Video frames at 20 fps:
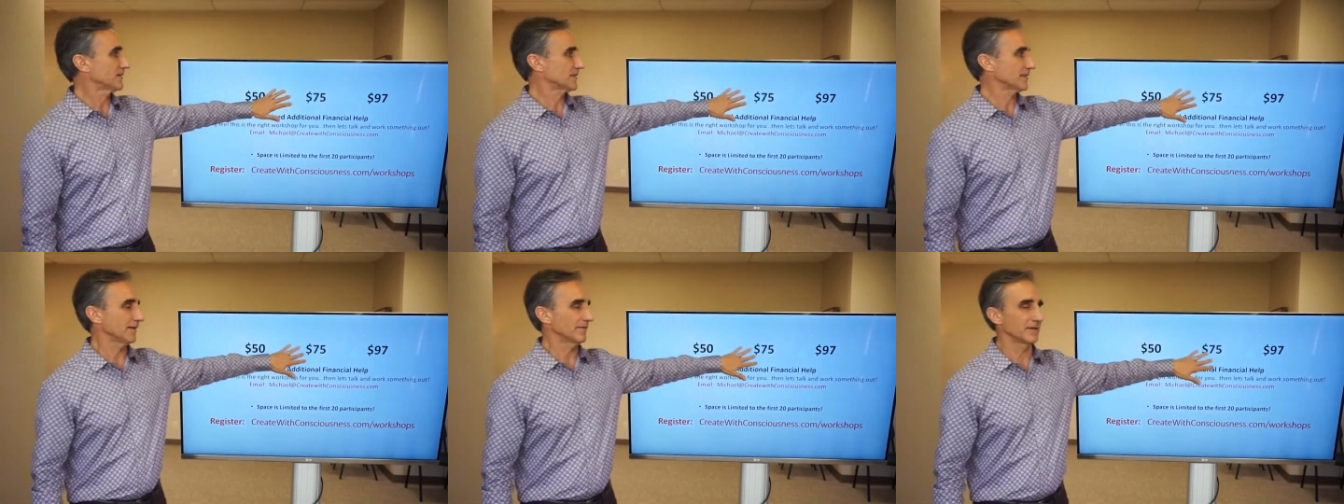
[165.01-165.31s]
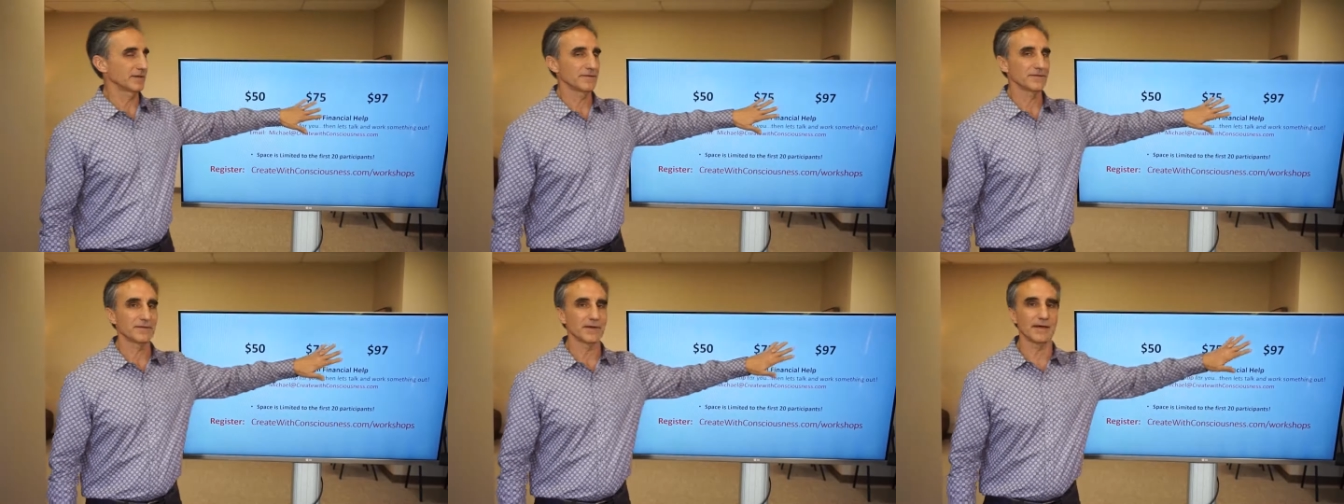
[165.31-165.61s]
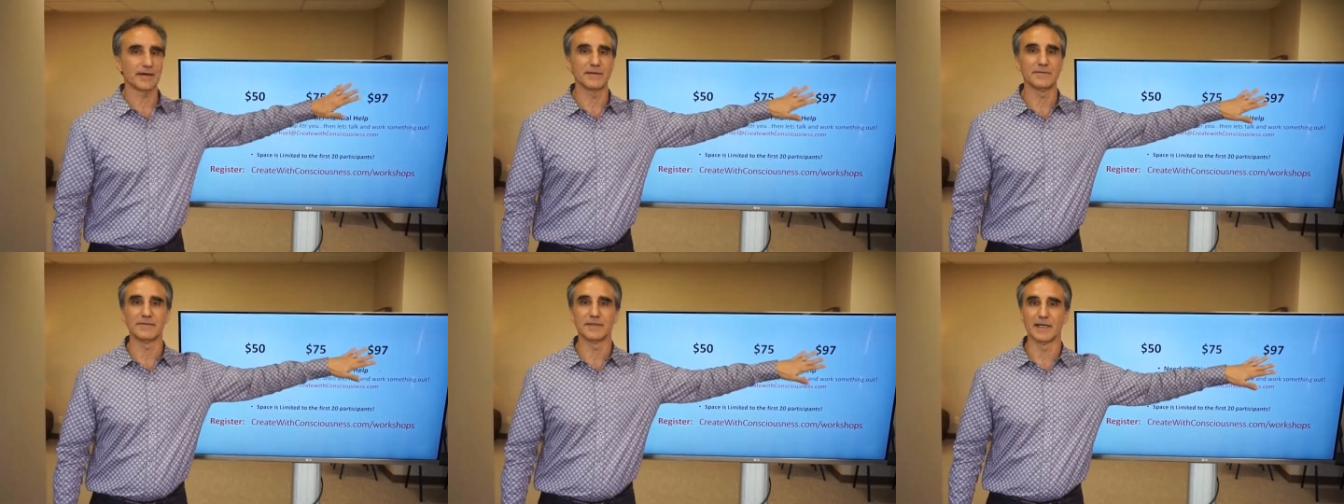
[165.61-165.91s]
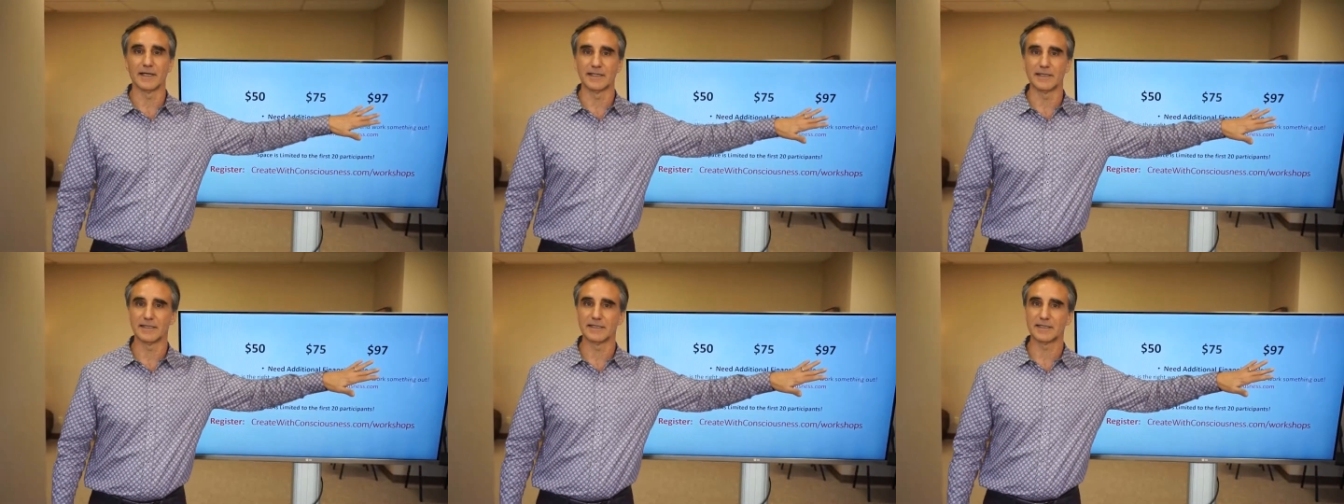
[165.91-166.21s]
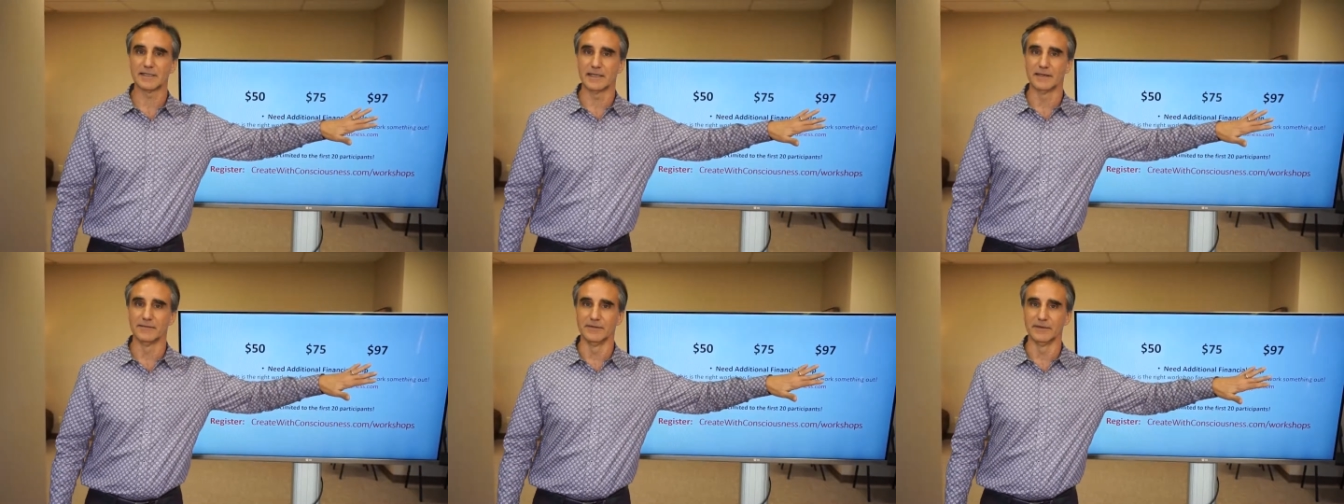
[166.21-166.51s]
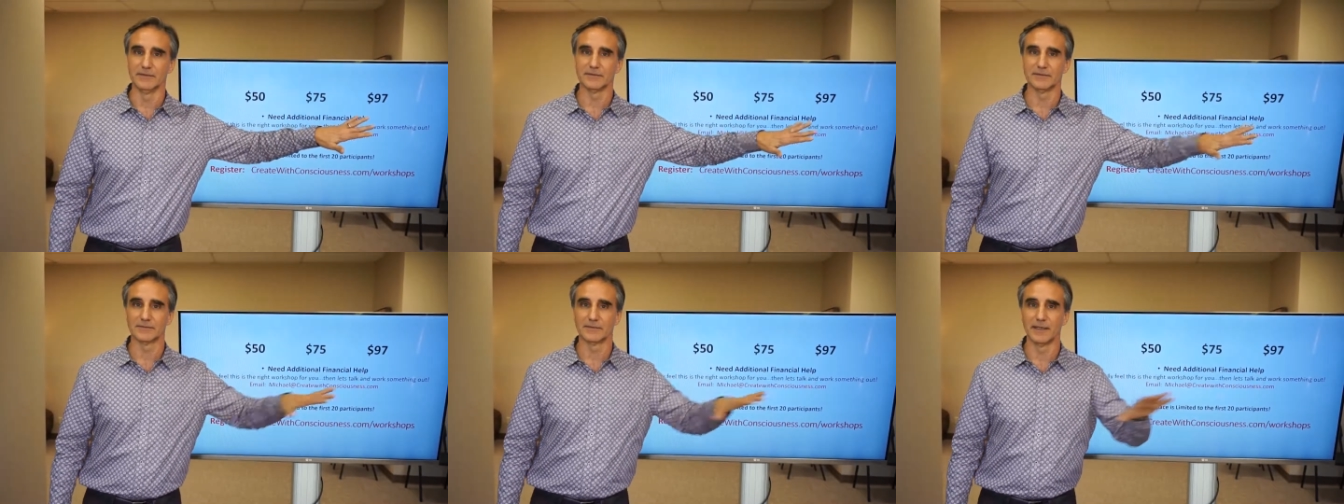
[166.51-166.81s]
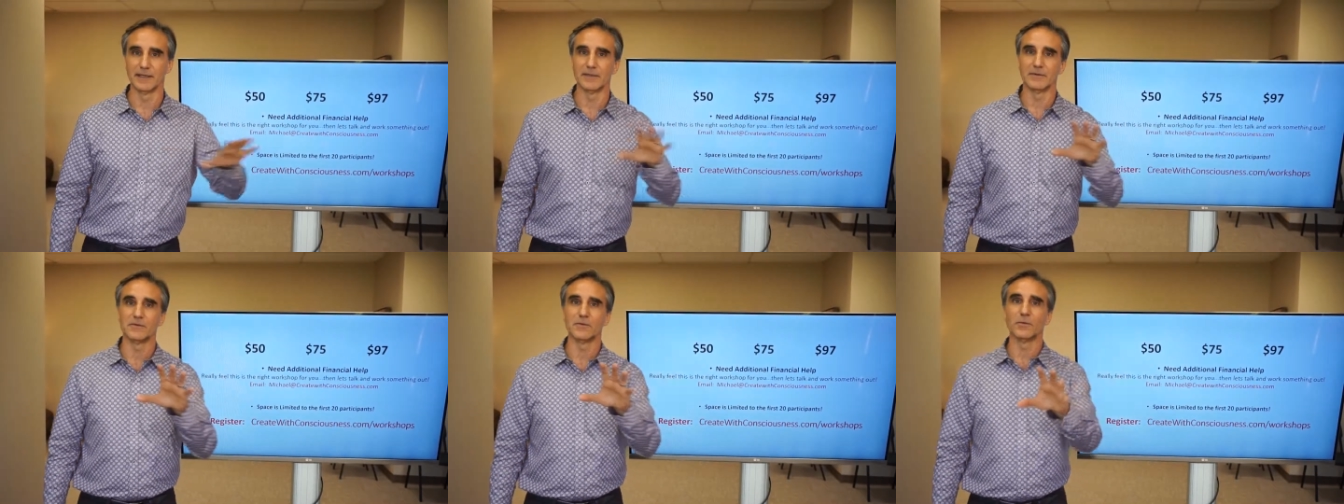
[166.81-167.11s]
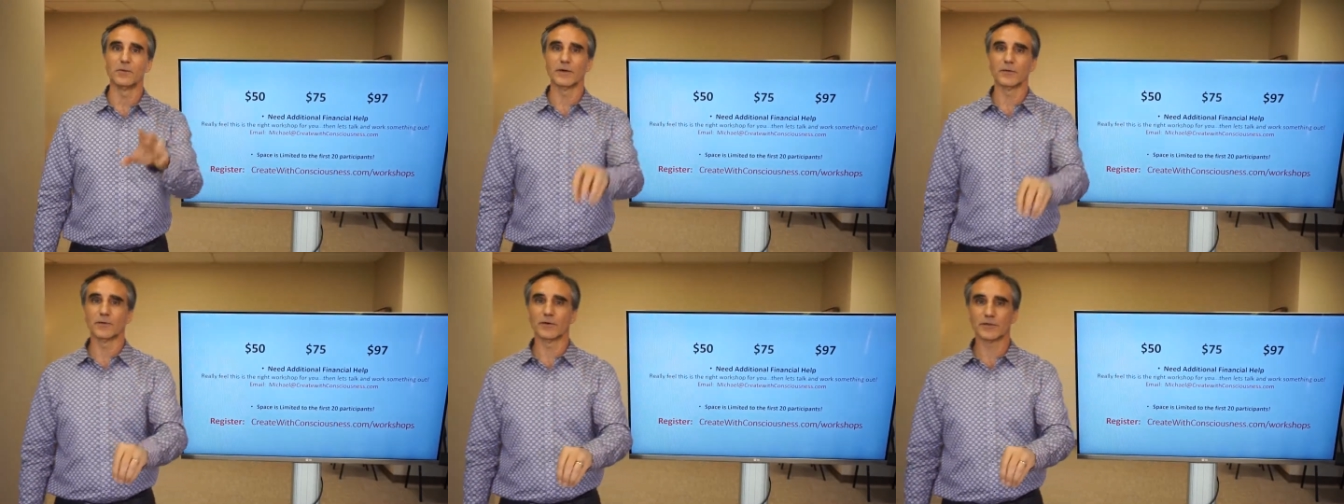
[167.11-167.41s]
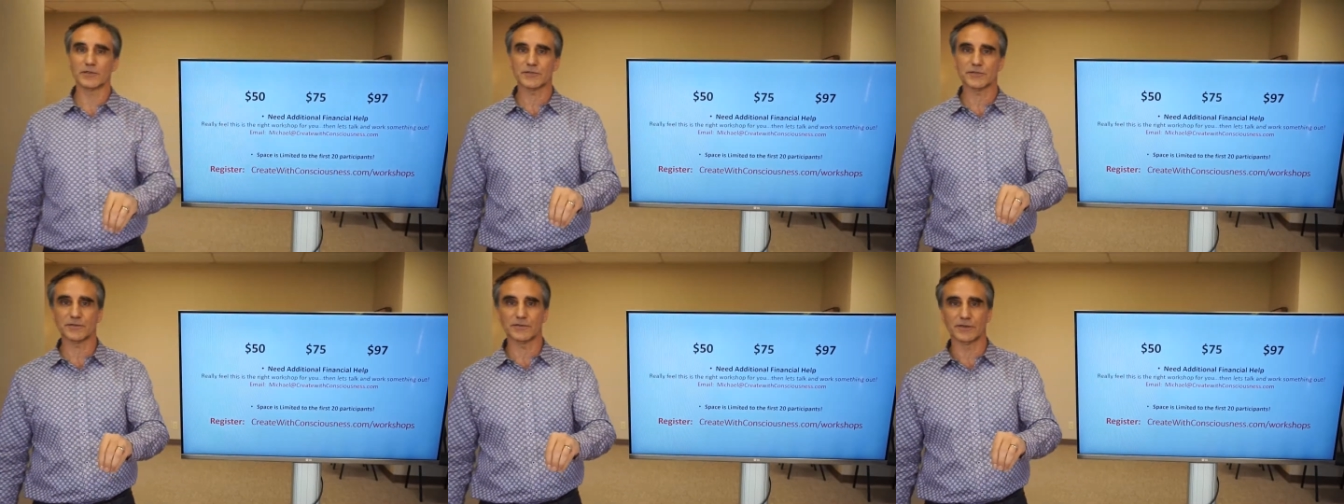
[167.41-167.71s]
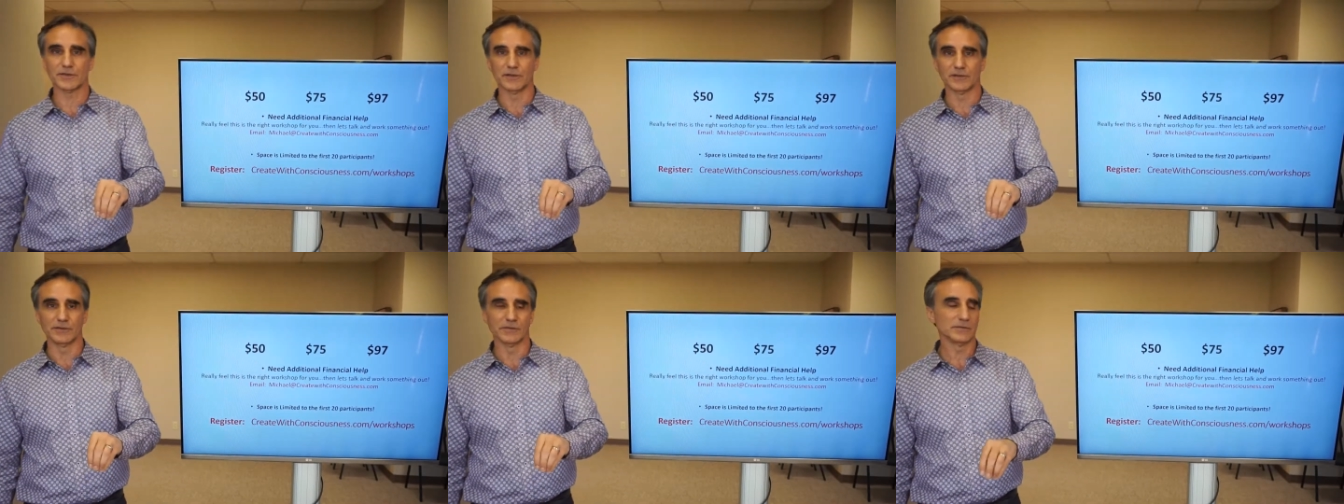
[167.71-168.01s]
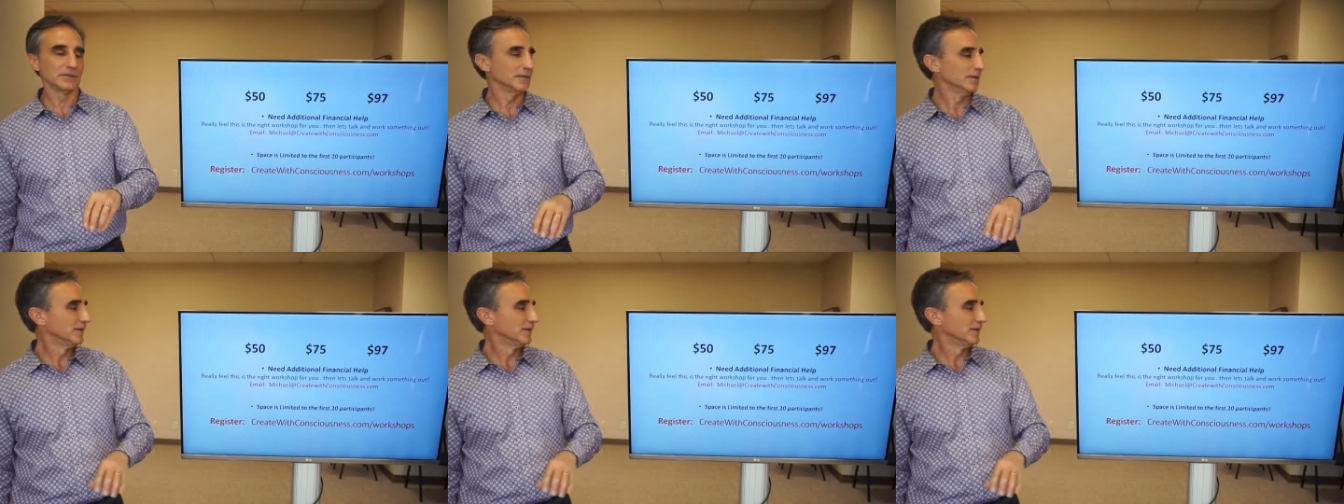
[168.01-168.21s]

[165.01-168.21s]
75, 97, right? What works for you?